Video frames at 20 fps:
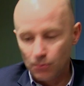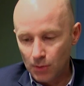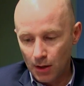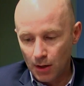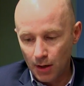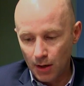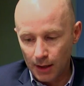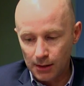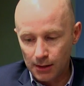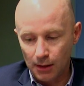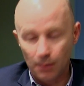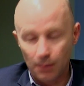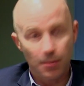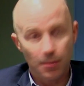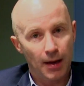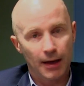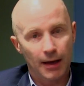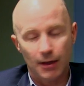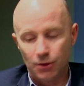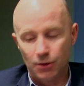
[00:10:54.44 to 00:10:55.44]
a nice little
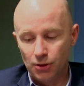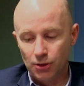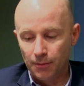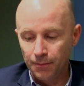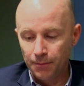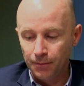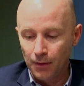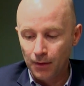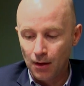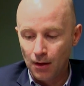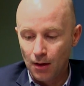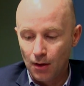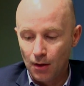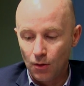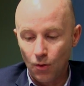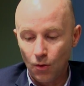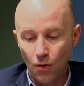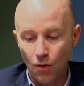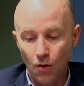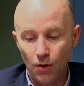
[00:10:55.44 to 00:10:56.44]
package,
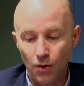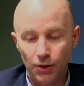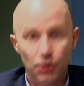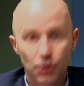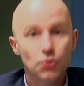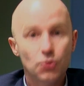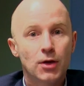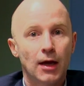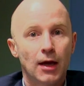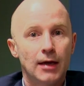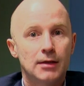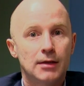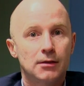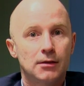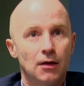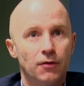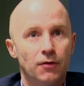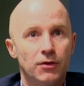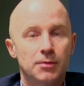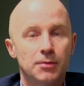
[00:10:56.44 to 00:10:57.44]
or UK
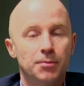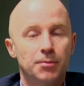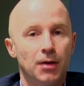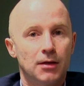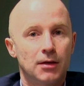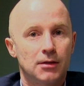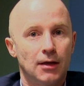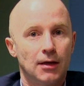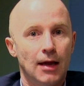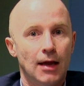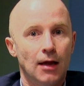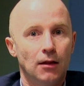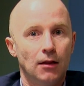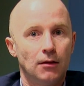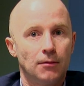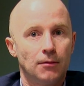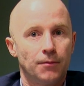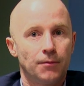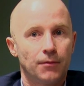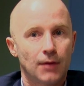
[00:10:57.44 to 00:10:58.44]
service
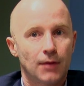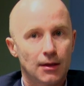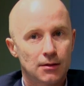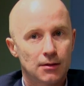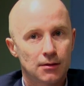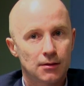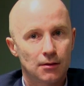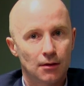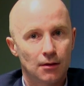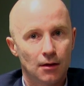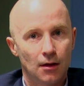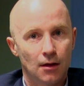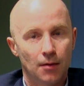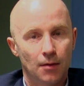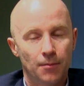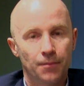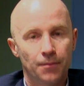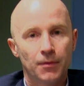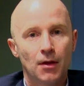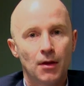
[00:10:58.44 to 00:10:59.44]
personnel. That's
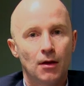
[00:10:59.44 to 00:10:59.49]
a